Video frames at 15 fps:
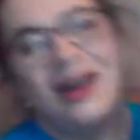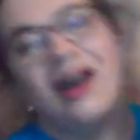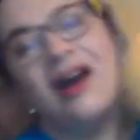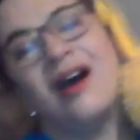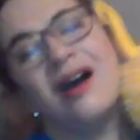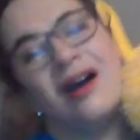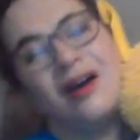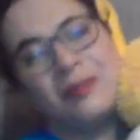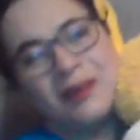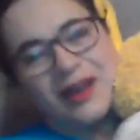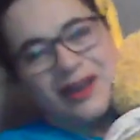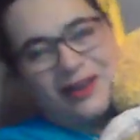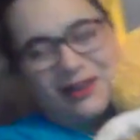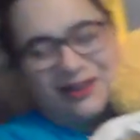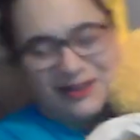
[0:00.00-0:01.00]
Oh, big
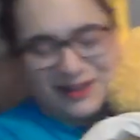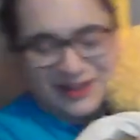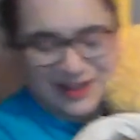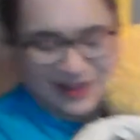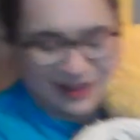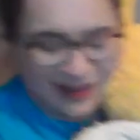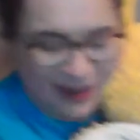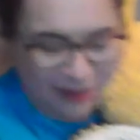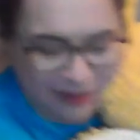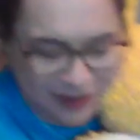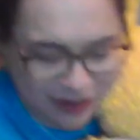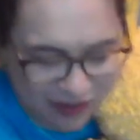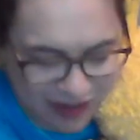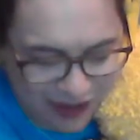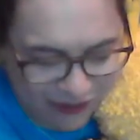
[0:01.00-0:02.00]
hugs. That was
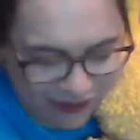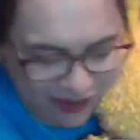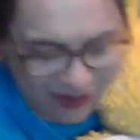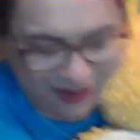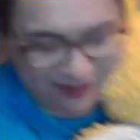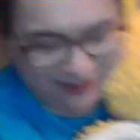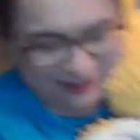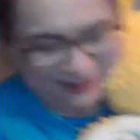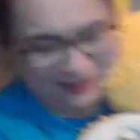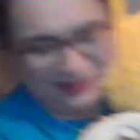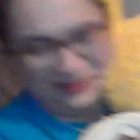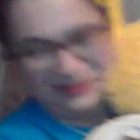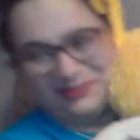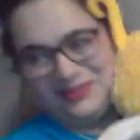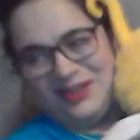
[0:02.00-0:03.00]
great fun.
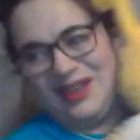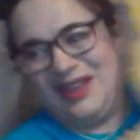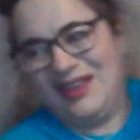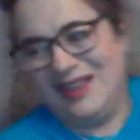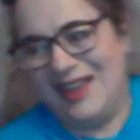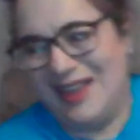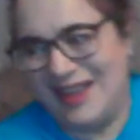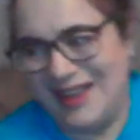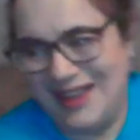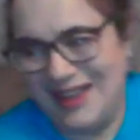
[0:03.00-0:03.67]
See?